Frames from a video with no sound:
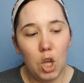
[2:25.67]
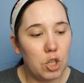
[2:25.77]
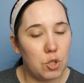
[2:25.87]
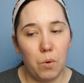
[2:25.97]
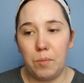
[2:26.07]

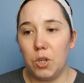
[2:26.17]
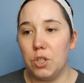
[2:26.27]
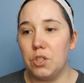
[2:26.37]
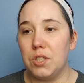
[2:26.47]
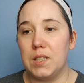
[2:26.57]
So what I'm going
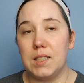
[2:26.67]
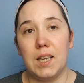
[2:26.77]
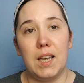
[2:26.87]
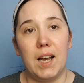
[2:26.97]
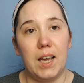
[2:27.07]
to do
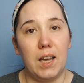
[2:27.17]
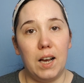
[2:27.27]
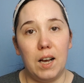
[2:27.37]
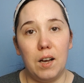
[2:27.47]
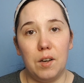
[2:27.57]
today, I
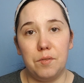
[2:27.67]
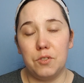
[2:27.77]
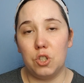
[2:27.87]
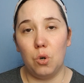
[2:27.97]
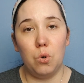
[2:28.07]

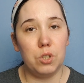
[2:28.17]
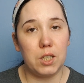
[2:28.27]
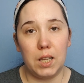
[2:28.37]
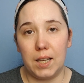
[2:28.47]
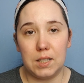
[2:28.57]
have toned,
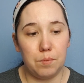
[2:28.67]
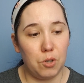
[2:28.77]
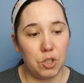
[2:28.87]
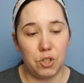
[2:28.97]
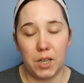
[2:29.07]
cleansed,
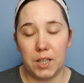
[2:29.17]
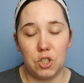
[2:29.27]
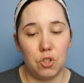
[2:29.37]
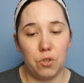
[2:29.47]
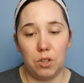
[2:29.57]

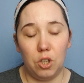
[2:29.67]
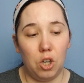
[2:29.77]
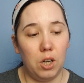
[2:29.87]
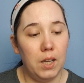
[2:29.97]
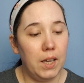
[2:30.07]
moisturised, you know, the
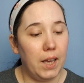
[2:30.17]
lot.